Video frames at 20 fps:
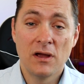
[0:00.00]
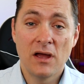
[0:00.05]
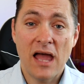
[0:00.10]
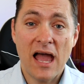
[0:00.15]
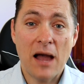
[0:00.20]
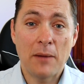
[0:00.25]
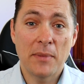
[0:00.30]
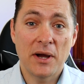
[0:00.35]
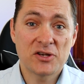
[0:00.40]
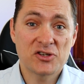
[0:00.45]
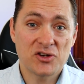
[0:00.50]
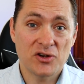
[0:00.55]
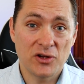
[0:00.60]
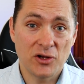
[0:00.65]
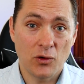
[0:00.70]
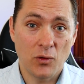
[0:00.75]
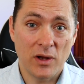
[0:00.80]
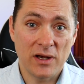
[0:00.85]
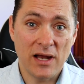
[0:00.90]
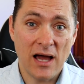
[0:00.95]
How much are
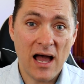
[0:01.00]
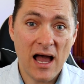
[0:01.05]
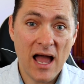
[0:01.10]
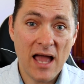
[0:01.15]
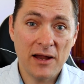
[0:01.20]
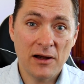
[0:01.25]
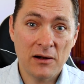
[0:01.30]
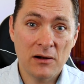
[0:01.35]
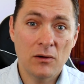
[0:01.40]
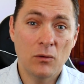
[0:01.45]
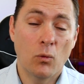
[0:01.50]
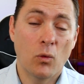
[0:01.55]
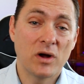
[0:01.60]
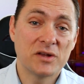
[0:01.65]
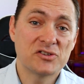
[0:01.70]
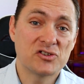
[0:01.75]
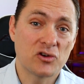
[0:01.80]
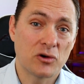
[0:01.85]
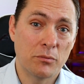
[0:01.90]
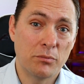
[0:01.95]
you going to hire?
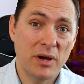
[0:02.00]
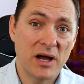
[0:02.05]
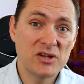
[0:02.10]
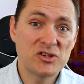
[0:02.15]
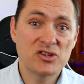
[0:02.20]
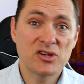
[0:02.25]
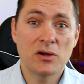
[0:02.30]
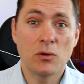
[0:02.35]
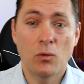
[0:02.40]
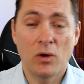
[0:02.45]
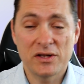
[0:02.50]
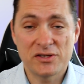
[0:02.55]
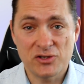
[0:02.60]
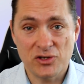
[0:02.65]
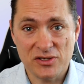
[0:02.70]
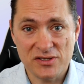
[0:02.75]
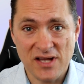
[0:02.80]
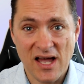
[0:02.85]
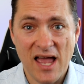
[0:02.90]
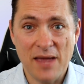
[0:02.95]
What's your budget? What's
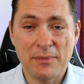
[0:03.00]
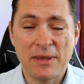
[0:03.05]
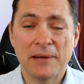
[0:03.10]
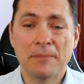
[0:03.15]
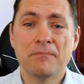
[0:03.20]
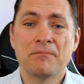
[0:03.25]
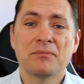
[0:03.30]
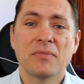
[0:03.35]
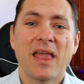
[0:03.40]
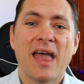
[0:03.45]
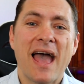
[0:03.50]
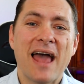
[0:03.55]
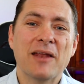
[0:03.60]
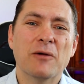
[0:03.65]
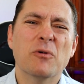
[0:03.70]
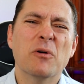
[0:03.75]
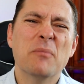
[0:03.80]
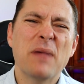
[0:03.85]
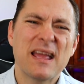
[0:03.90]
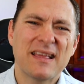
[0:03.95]
your timing? And
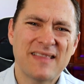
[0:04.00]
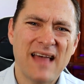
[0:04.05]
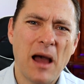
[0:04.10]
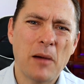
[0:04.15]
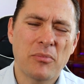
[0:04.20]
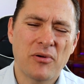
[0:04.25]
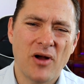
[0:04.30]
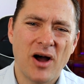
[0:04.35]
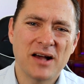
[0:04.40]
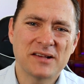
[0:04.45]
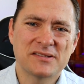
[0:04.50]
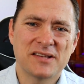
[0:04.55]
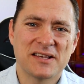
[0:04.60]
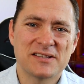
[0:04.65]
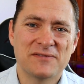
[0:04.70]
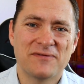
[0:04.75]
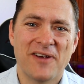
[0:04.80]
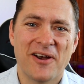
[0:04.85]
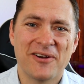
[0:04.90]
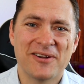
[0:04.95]
it will make that
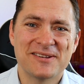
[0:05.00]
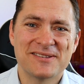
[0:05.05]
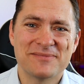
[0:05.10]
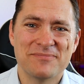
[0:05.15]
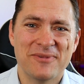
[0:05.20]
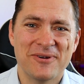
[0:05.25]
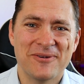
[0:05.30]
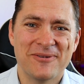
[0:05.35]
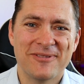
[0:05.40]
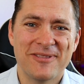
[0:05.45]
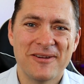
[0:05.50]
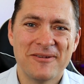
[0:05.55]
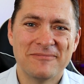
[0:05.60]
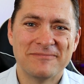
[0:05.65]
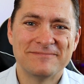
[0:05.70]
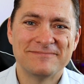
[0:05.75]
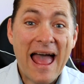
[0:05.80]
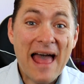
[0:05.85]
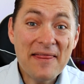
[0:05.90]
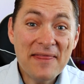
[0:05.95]
process very smooth.
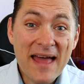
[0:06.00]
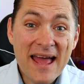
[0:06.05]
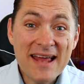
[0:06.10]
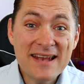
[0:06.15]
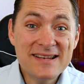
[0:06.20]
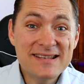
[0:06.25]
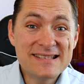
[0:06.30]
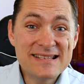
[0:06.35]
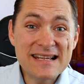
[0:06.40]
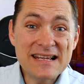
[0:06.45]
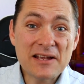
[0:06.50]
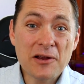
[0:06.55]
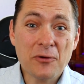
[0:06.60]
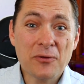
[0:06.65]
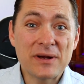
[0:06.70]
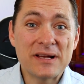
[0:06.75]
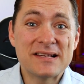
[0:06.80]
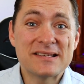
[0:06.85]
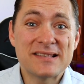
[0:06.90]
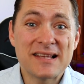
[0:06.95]
And then
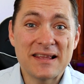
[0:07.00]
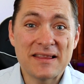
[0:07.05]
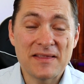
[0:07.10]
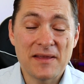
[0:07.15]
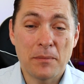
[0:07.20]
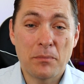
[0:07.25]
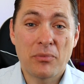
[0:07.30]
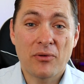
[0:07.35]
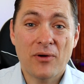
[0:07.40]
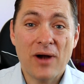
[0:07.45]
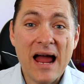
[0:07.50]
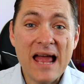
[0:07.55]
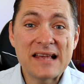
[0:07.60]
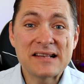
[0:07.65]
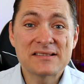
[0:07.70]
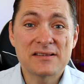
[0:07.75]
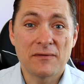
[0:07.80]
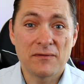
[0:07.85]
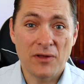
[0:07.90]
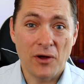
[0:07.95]
decreasing the
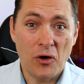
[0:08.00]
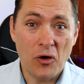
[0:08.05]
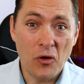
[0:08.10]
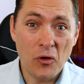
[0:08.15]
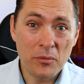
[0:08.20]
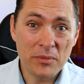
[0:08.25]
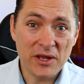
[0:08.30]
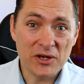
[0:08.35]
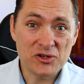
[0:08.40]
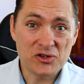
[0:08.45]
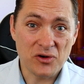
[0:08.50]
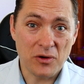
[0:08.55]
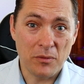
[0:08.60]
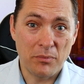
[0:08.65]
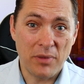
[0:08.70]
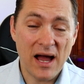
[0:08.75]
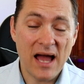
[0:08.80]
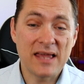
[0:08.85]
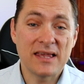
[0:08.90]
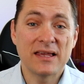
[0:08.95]
price of the home that you're
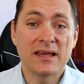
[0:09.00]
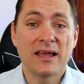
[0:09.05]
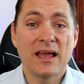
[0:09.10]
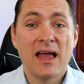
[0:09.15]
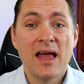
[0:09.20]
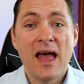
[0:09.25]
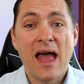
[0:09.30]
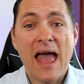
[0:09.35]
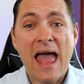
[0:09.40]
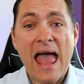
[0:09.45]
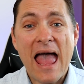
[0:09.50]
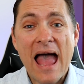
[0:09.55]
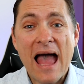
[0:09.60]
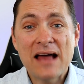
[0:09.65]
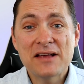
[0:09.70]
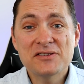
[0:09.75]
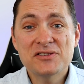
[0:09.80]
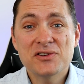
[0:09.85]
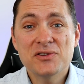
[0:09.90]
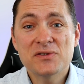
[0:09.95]
buying.
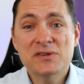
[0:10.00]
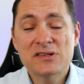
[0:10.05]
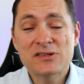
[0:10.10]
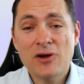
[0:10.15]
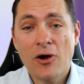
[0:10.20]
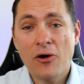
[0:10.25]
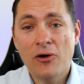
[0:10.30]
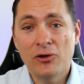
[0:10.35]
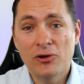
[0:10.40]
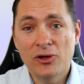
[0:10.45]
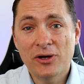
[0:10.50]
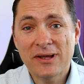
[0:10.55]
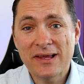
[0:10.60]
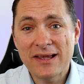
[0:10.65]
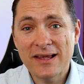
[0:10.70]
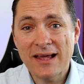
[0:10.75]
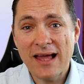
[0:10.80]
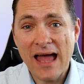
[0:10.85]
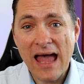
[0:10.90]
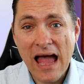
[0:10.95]
As you start
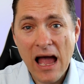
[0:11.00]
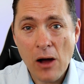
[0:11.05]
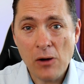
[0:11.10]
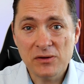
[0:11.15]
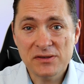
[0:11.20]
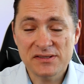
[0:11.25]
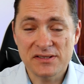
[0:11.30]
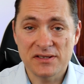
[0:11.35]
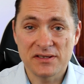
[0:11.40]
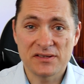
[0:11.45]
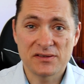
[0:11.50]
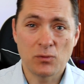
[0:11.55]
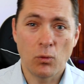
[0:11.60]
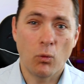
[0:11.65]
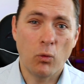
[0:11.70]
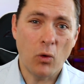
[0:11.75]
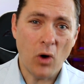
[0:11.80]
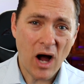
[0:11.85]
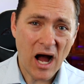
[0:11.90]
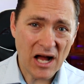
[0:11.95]
looking at houses,
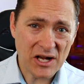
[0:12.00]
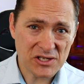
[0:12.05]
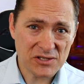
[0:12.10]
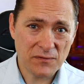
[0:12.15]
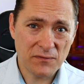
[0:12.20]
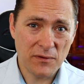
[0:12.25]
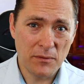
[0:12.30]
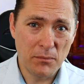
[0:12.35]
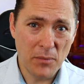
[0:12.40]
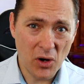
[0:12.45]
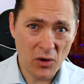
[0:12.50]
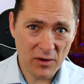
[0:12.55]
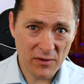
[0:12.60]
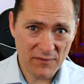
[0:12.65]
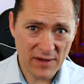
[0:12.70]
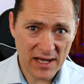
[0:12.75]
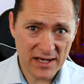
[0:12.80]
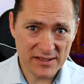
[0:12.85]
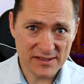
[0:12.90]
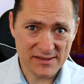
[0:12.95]
watch for
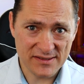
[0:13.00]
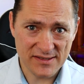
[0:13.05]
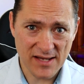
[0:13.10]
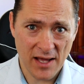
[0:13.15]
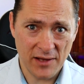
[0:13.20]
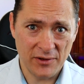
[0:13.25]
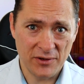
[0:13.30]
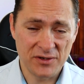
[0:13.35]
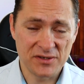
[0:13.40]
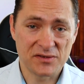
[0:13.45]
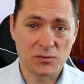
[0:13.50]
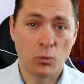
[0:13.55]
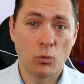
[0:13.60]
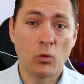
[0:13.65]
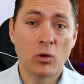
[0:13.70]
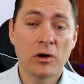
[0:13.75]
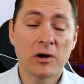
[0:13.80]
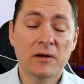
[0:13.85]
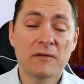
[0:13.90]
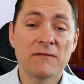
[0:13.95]
motivated sellers,
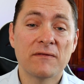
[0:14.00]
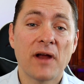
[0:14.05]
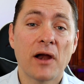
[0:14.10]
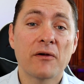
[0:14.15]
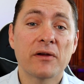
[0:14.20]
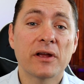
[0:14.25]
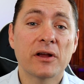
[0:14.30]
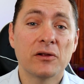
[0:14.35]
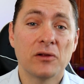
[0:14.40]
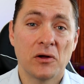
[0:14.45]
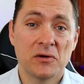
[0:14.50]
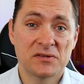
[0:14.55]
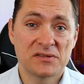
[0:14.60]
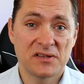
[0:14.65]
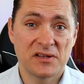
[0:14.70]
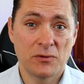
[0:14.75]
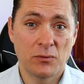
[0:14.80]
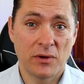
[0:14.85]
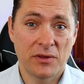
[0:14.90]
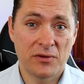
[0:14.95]
work very
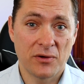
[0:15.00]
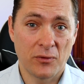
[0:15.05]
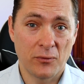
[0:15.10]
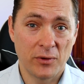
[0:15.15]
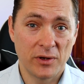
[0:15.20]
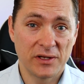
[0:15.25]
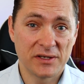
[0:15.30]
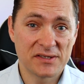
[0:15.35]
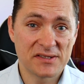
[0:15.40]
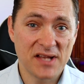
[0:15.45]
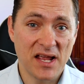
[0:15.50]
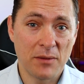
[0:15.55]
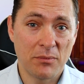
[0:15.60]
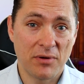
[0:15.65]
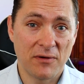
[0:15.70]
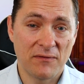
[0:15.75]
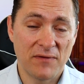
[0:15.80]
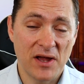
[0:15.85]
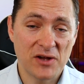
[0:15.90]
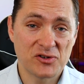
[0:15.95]
closely with your real estate
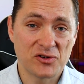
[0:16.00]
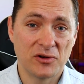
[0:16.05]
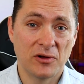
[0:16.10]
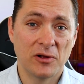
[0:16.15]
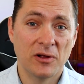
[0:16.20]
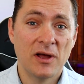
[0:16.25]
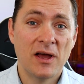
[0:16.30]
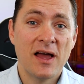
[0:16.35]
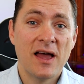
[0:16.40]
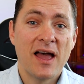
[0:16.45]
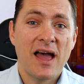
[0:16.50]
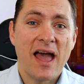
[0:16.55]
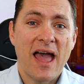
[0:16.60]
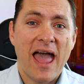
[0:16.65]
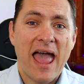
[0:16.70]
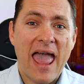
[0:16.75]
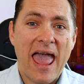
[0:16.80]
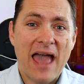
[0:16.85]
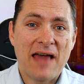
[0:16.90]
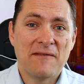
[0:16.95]
professional,
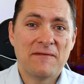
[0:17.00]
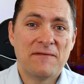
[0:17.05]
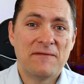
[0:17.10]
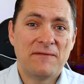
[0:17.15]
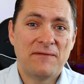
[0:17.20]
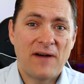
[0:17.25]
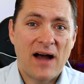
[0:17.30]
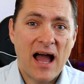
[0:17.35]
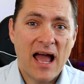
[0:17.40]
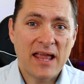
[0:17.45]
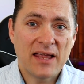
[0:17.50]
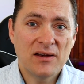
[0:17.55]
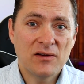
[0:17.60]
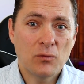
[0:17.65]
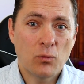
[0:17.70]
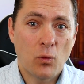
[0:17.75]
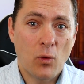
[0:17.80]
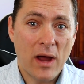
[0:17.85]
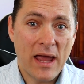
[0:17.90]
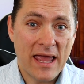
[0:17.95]
and
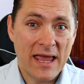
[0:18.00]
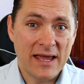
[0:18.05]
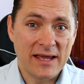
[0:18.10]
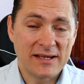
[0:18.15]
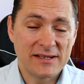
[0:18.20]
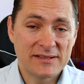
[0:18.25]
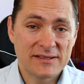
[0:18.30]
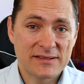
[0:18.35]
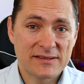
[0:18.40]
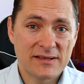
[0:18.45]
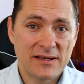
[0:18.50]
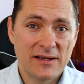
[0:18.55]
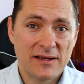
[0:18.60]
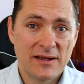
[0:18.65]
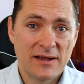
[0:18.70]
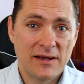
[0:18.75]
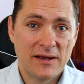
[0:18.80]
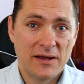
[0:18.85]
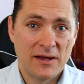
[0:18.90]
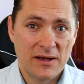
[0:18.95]
find ways
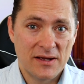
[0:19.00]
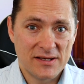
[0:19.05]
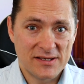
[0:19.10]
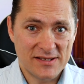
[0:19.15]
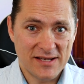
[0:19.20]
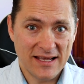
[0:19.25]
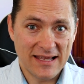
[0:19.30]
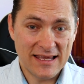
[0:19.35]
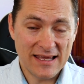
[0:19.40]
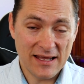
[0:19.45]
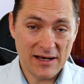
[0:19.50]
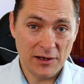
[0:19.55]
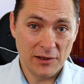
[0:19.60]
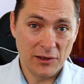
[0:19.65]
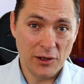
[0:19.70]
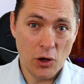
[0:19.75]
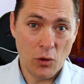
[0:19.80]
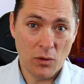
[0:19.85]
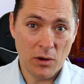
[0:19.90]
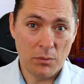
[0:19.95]
to get a
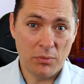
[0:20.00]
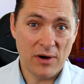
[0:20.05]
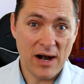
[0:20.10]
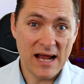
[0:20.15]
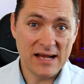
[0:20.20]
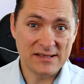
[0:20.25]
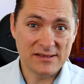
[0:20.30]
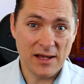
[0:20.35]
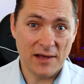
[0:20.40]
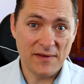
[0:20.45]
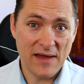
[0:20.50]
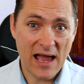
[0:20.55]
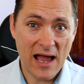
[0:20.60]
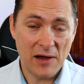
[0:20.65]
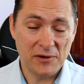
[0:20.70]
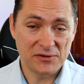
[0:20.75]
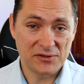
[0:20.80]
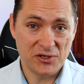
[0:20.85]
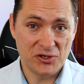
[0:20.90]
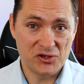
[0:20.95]
lower price on the
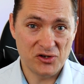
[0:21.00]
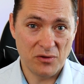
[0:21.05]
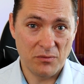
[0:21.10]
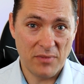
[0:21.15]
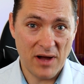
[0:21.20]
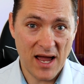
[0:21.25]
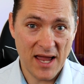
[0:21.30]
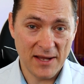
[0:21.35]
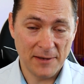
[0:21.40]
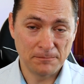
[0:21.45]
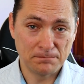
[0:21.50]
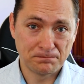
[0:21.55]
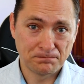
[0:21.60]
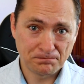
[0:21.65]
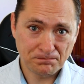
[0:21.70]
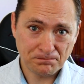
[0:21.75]
house that you're buying.